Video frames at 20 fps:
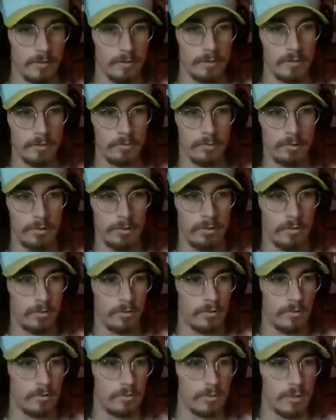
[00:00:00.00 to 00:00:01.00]
Here we
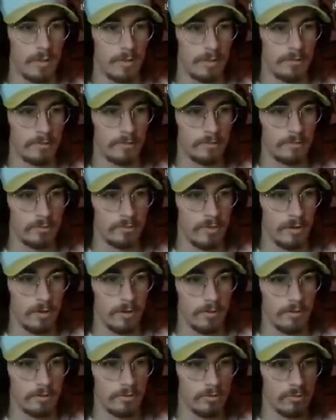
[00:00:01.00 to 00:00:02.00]
go. That's
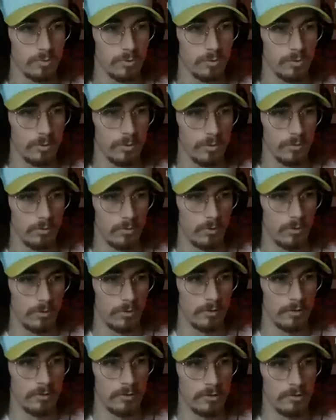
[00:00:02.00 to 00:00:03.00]
done. So we're going to run
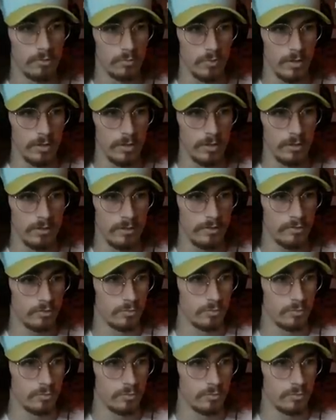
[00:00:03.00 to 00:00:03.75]
this way, this